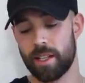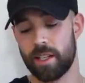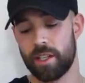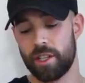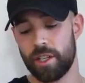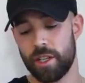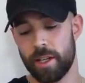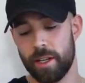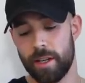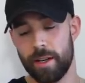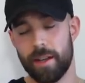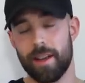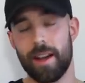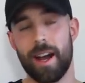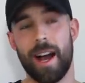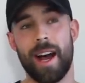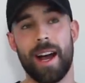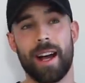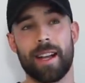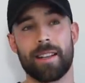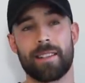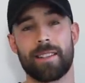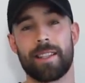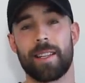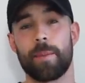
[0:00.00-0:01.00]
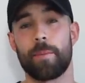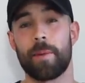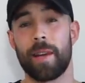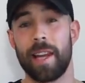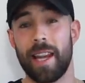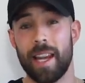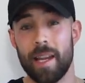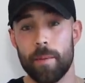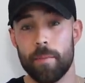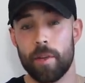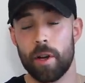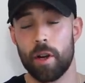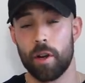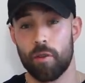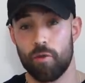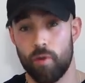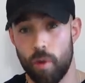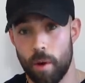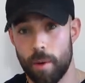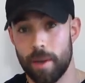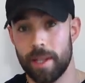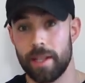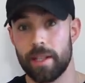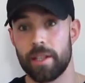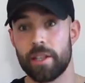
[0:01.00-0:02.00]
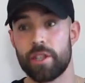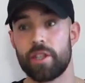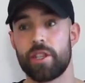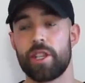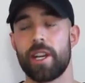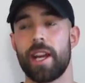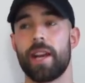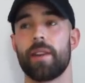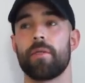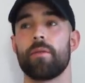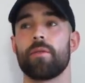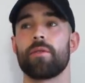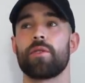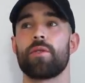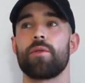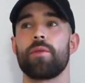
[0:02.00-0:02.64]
this year? To keep growing this channel,